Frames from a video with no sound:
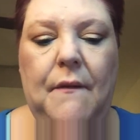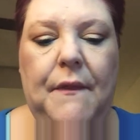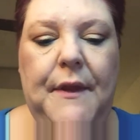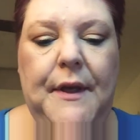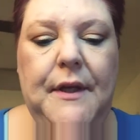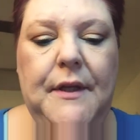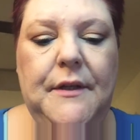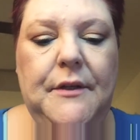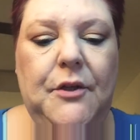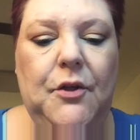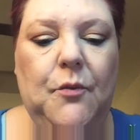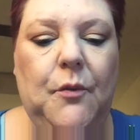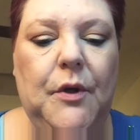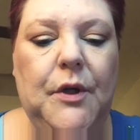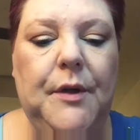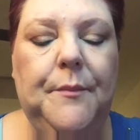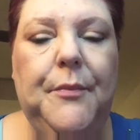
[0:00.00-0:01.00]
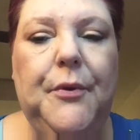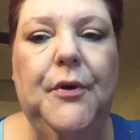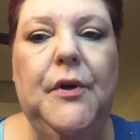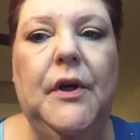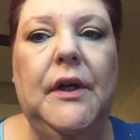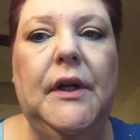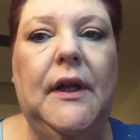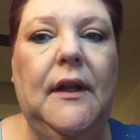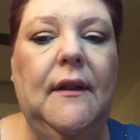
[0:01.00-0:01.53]
Then you want to put
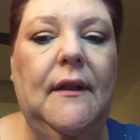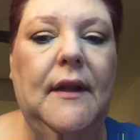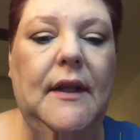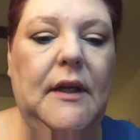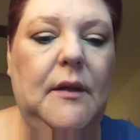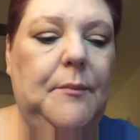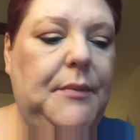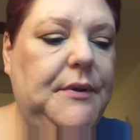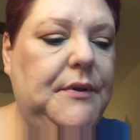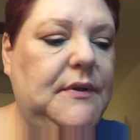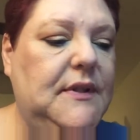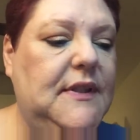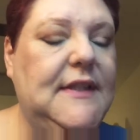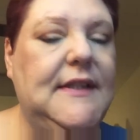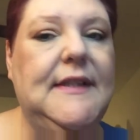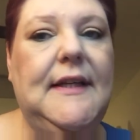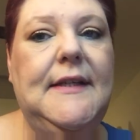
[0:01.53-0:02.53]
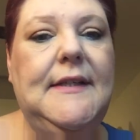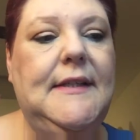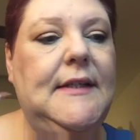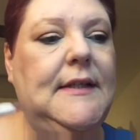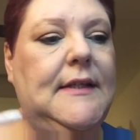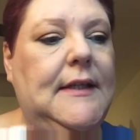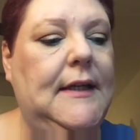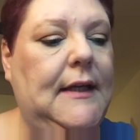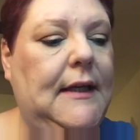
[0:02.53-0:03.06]
on a lip. Since I
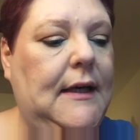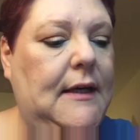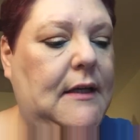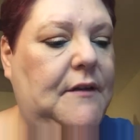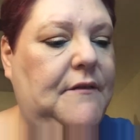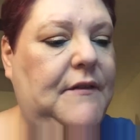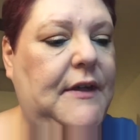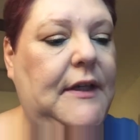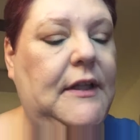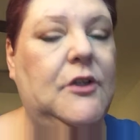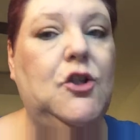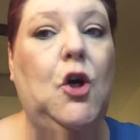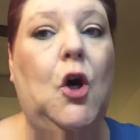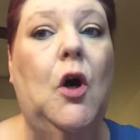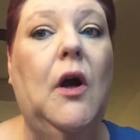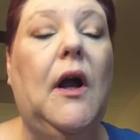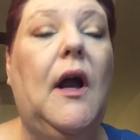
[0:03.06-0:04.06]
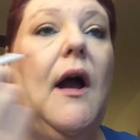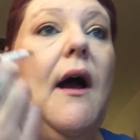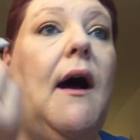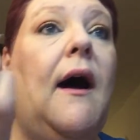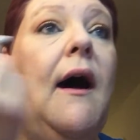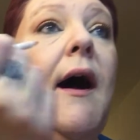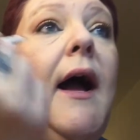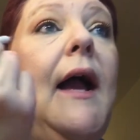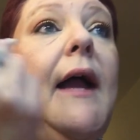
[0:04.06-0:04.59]
did a kind of a dark
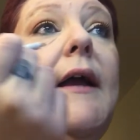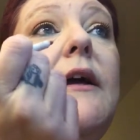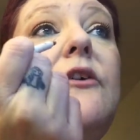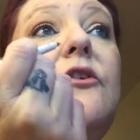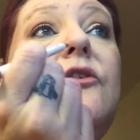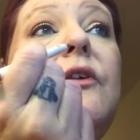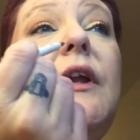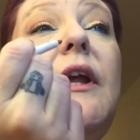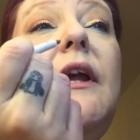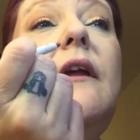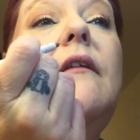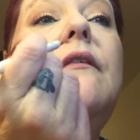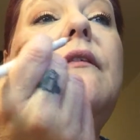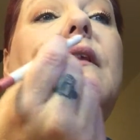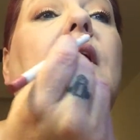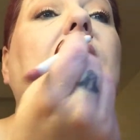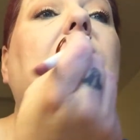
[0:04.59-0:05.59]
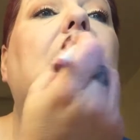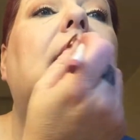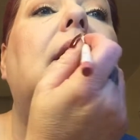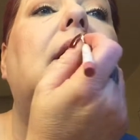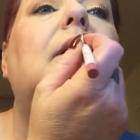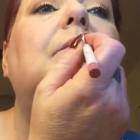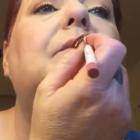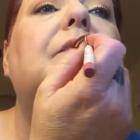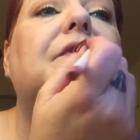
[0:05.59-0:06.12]
eye underneath,
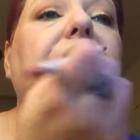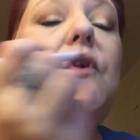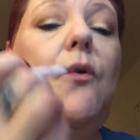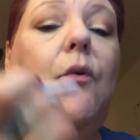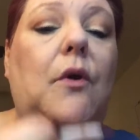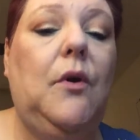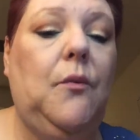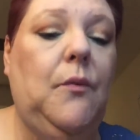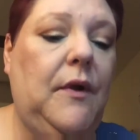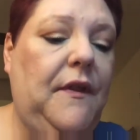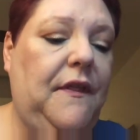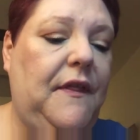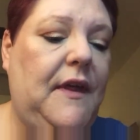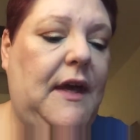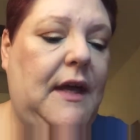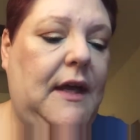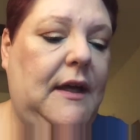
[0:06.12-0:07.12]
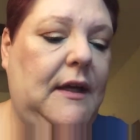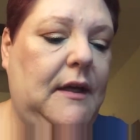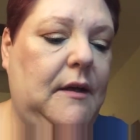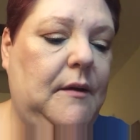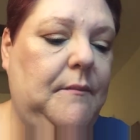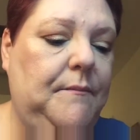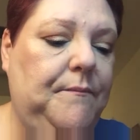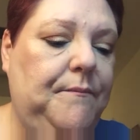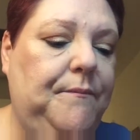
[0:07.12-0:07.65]
I'm just going with
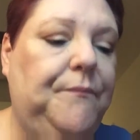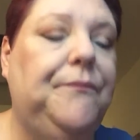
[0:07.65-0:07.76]
a